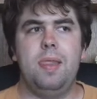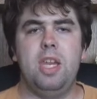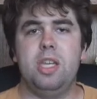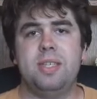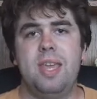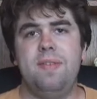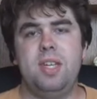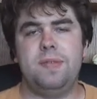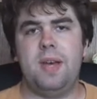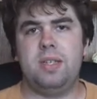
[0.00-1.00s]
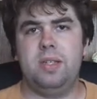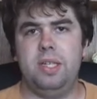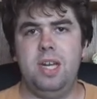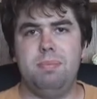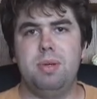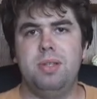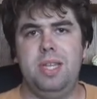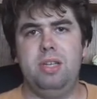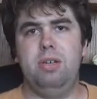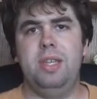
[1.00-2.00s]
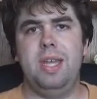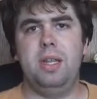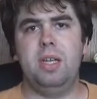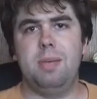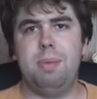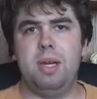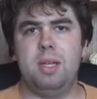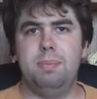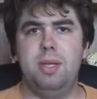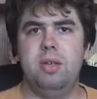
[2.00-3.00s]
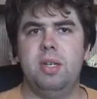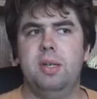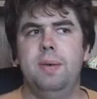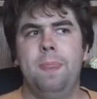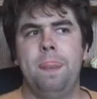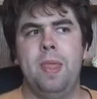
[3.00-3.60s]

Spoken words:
they just gave each fossil a number that you could then look up on a computer.